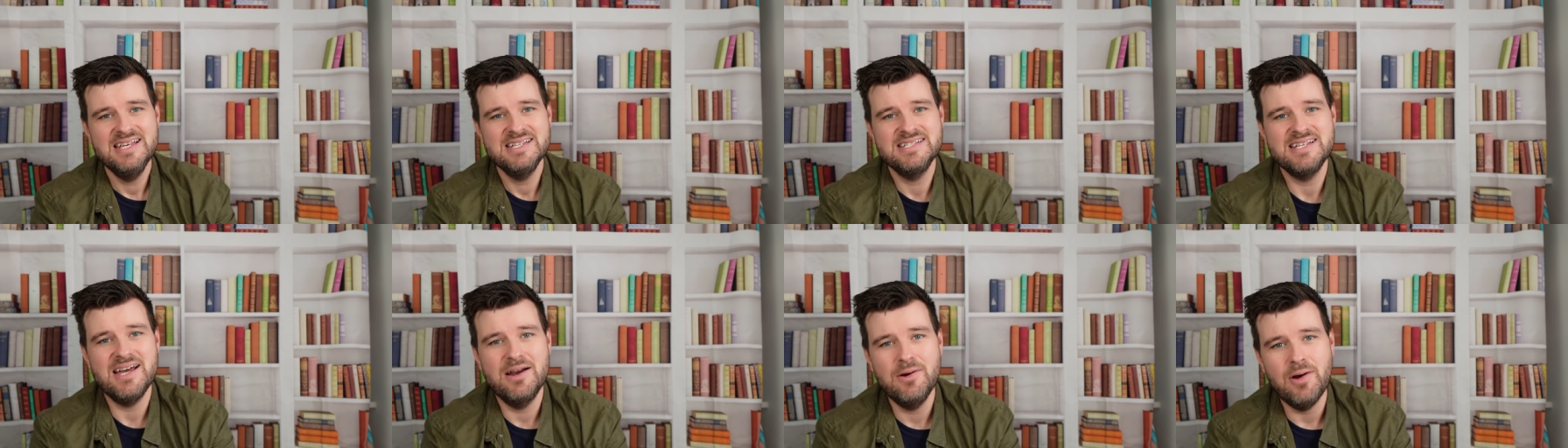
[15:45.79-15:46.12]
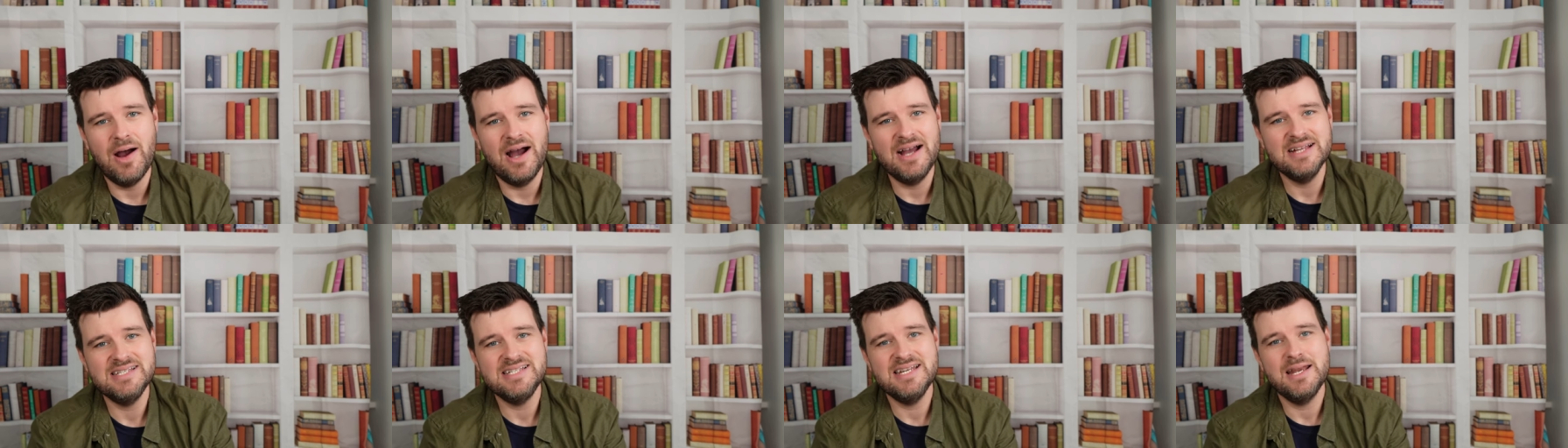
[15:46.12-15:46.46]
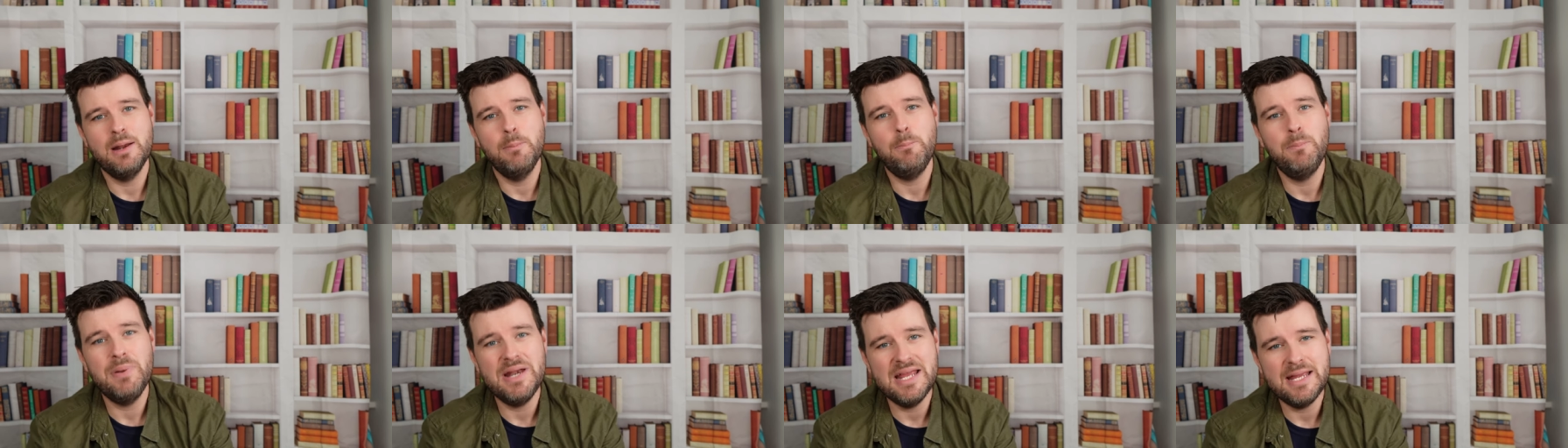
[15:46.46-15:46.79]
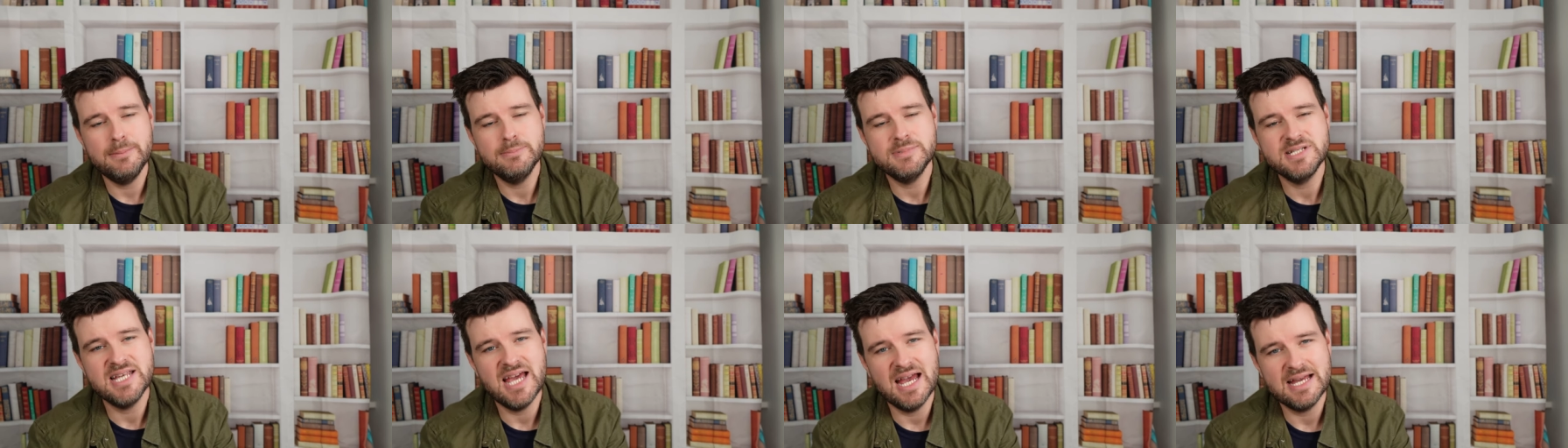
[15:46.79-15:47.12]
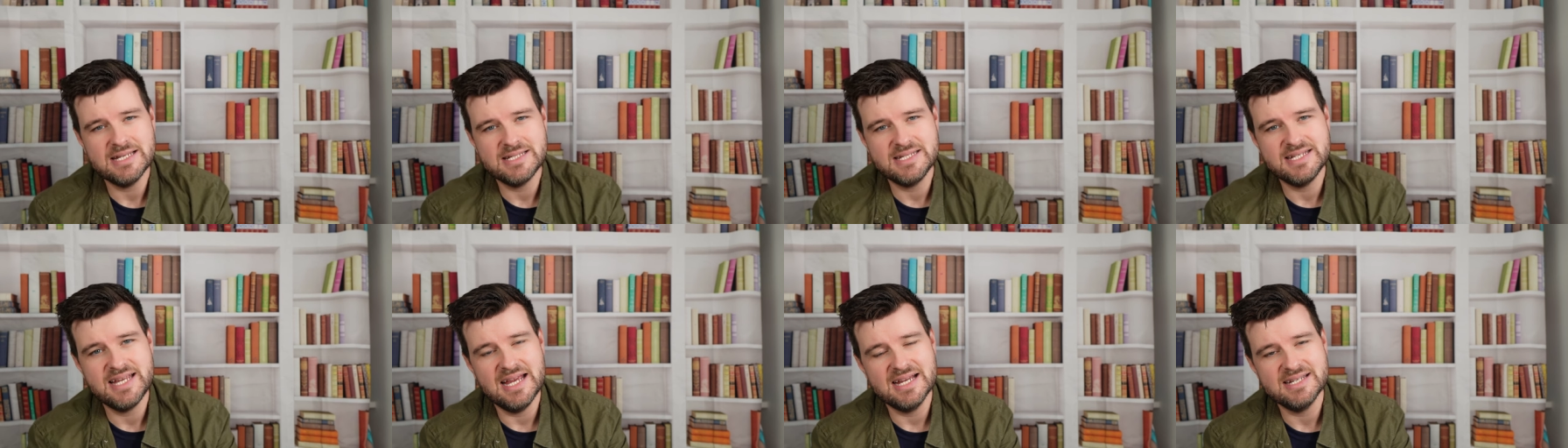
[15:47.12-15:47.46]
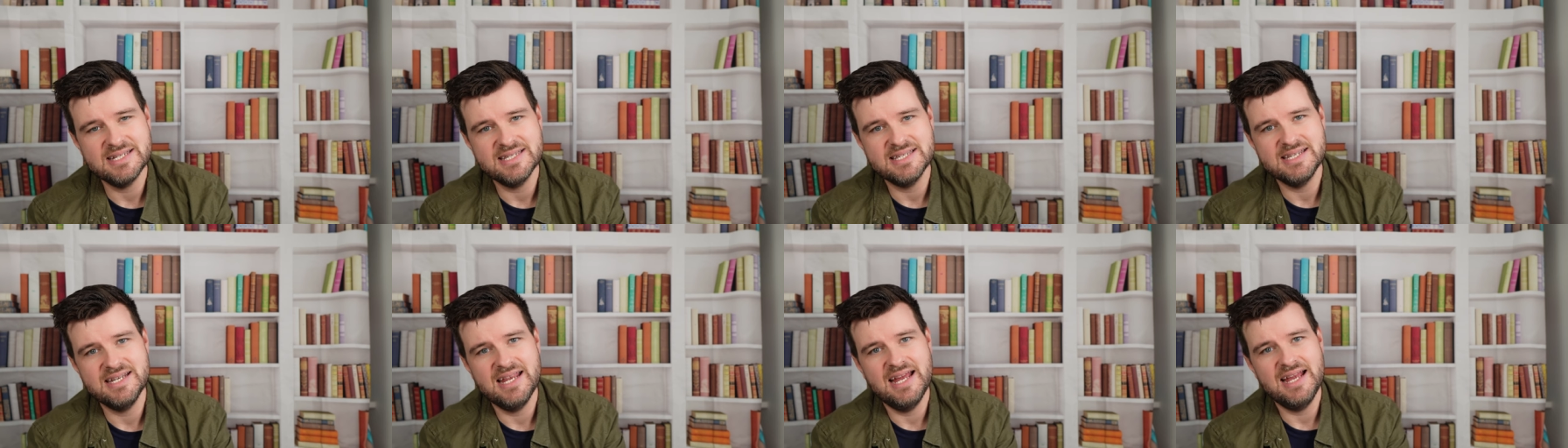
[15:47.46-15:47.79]
So I did a bleep test
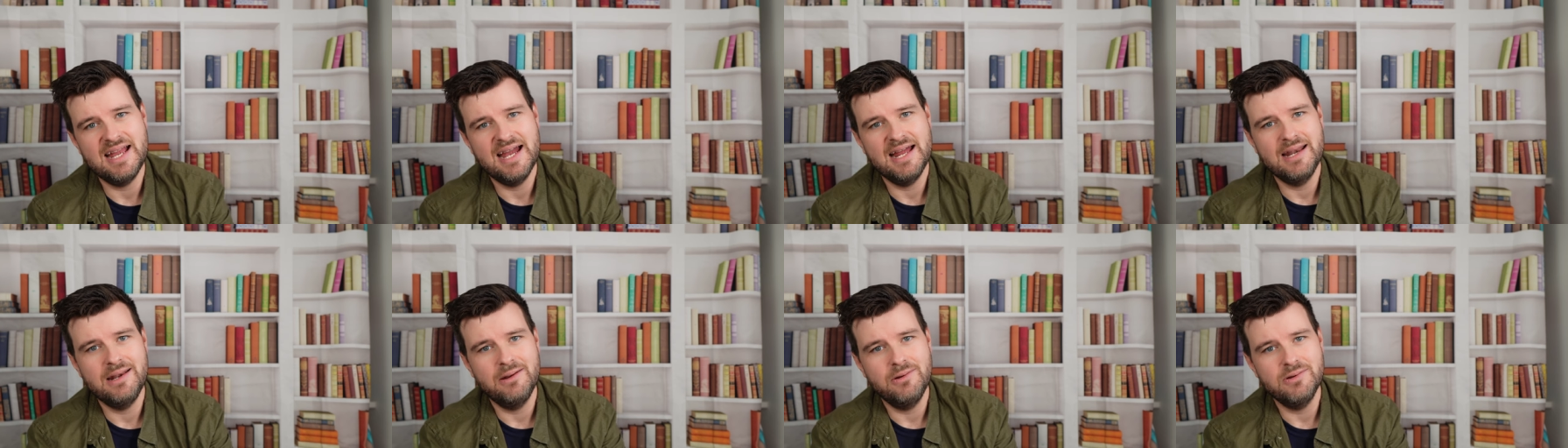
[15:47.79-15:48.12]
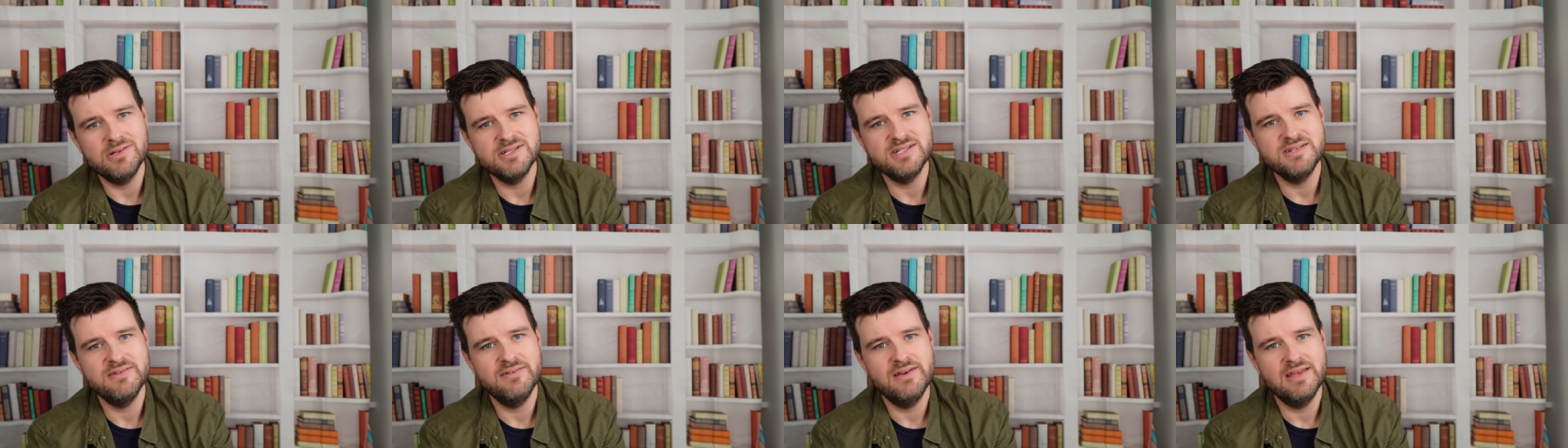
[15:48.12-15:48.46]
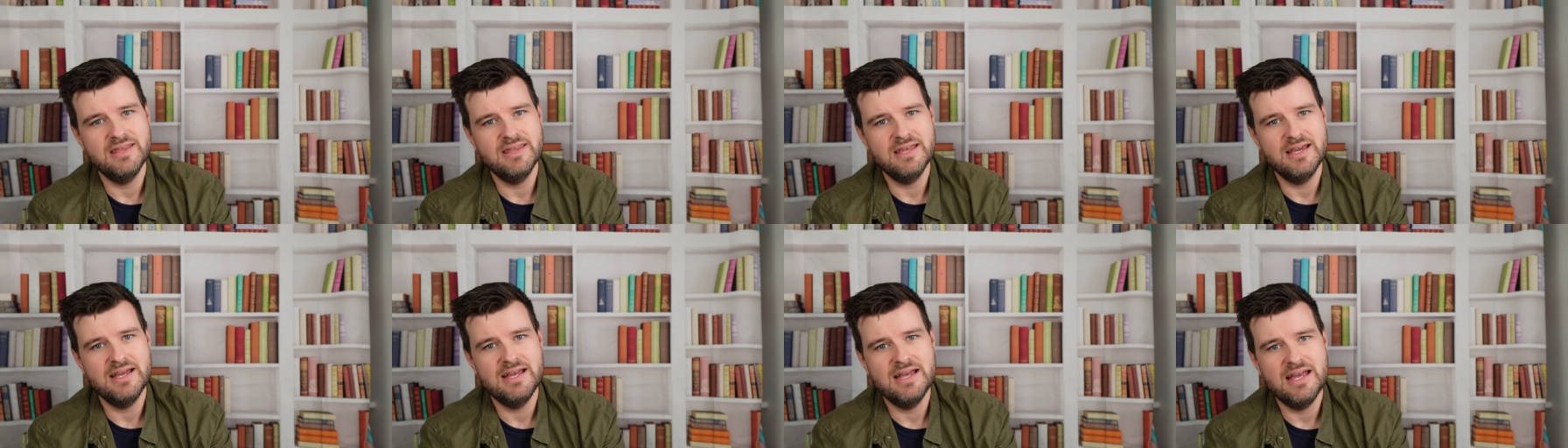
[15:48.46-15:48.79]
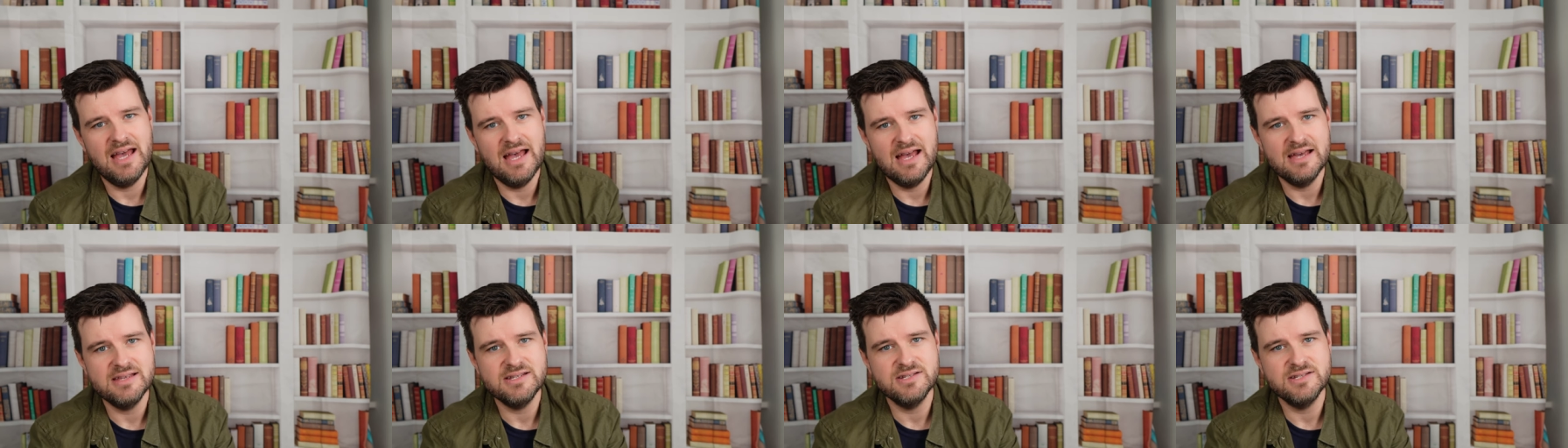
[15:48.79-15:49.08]
yesterday and lots of other